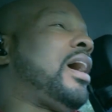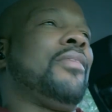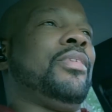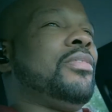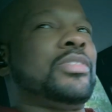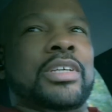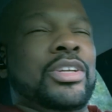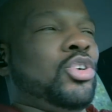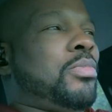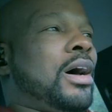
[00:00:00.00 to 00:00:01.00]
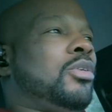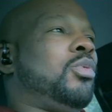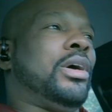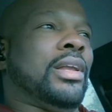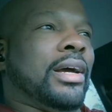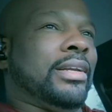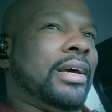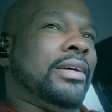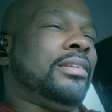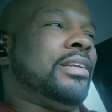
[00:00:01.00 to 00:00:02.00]
I've never seen nobody win like
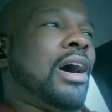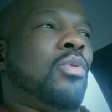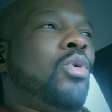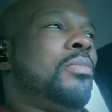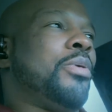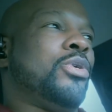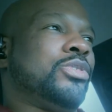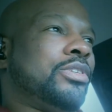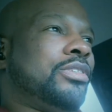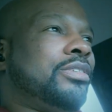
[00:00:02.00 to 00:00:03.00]
that. Not one person.